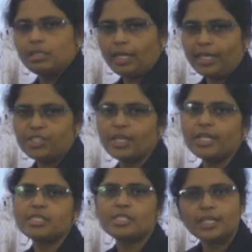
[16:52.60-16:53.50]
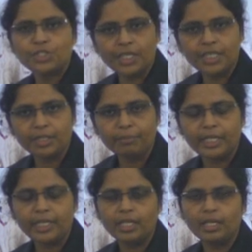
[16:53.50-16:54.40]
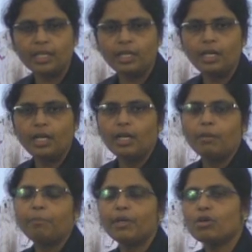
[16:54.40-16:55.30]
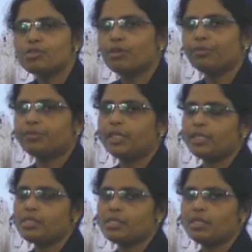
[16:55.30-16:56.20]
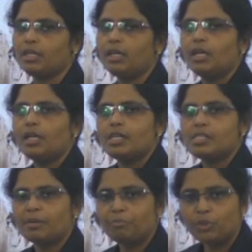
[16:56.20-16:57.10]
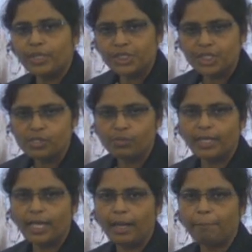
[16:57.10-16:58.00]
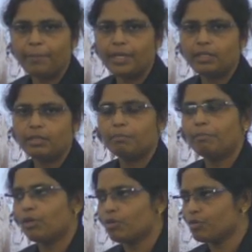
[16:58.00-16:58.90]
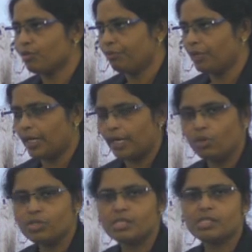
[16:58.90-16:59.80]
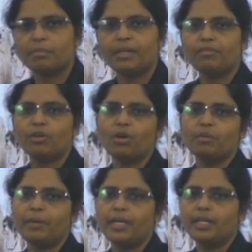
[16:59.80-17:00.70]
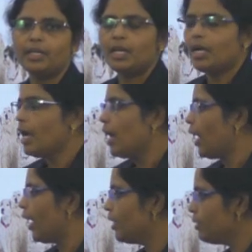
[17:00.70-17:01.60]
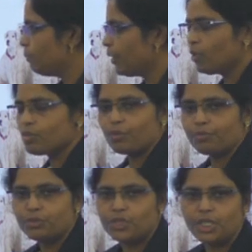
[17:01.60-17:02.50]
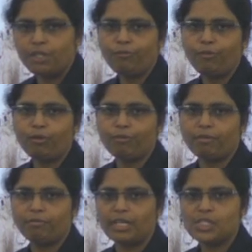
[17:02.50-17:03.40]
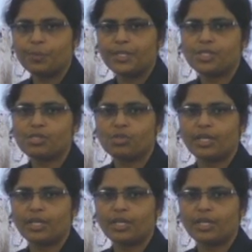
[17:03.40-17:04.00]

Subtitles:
exchange their genetic material. Because of this, some mutations will happen because of ecosystem environment and because of gene flow from one species to